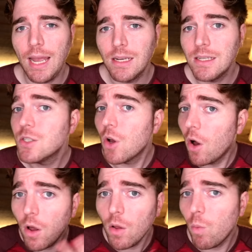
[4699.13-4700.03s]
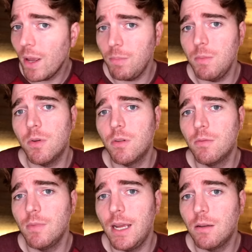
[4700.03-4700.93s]
And it's all white people
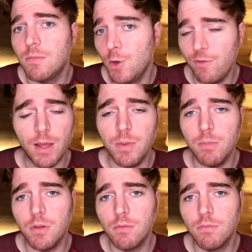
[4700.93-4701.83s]
and no fat people.